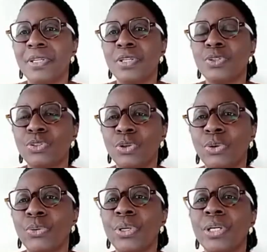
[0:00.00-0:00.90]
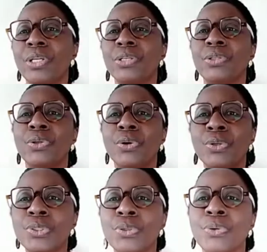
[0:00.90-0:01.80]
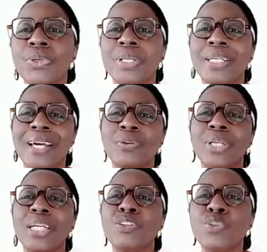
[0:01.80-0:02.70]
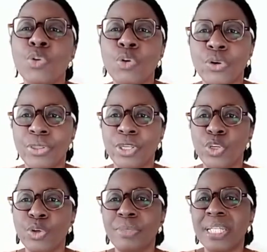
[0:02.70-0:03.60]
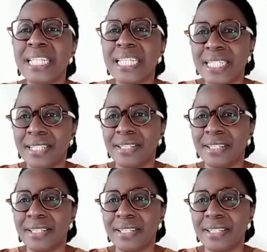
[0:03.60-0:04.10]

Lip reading: So we also cannot ignore the human need